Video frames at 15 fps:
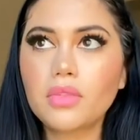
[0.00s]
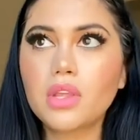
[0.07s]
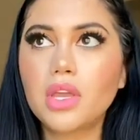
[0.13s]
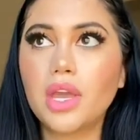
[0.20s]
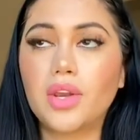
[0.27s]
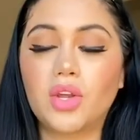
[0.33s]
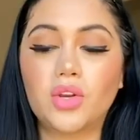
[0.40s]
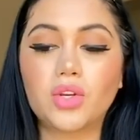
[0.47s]

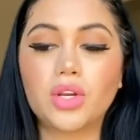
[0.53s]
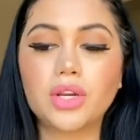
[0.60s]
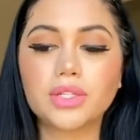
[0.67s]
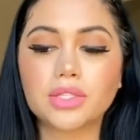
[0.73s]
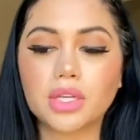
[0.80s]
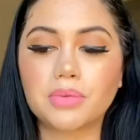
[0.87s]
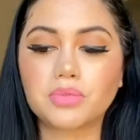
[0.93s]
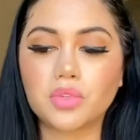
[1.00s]
And a
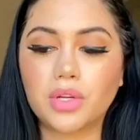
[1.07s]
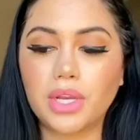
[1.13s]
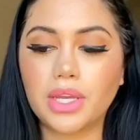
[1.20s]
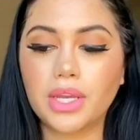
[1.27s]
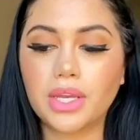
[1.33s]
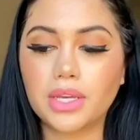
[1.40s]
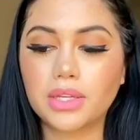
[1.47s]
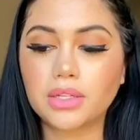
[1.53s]
nurse comes running
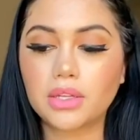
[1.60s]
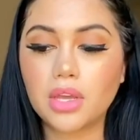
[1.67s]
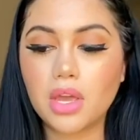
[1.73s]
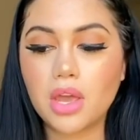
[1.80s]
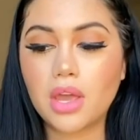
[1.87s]
in